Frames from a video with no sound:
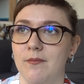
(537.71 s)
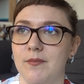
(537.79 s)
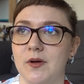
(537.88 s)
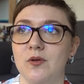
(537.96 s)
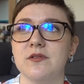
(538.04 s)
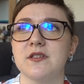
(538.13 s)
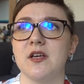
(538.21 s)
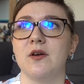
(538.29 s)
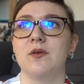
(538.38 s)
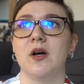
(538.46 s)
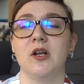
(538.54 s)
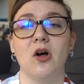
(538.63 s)
but
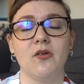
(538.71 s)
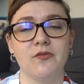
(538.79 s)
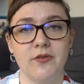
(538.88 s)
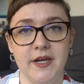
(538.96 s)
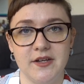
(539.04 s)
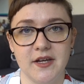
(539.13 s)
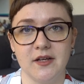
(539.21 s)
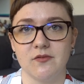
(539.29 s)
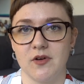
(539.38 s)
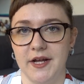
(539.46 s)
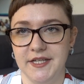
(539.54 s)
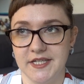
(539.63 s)
also a lot of reading and
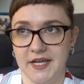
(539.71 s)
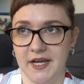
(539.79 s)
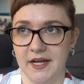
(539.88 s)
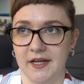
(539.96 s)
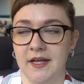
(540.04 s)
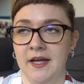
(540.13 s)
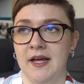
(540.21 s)
writing.